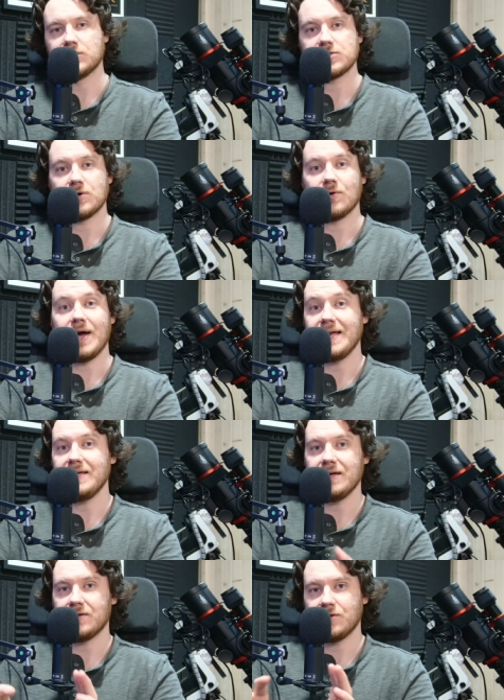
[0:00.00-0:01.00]
So
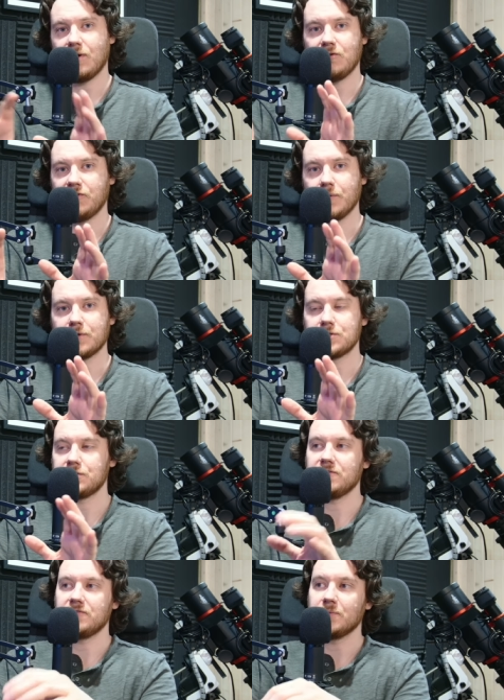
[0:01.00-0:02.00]
any and all focus
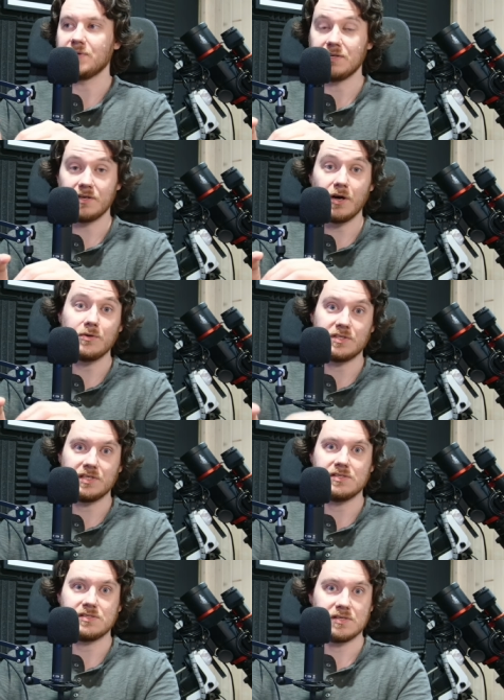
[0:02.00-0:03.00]
shift that we
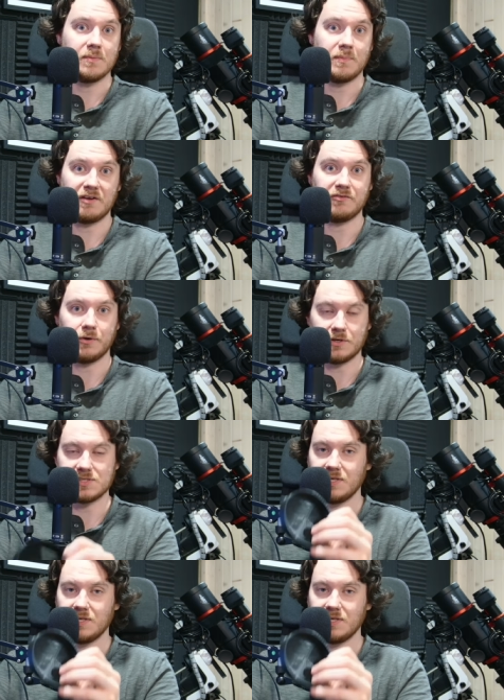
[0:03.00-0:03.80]
notice by focusing in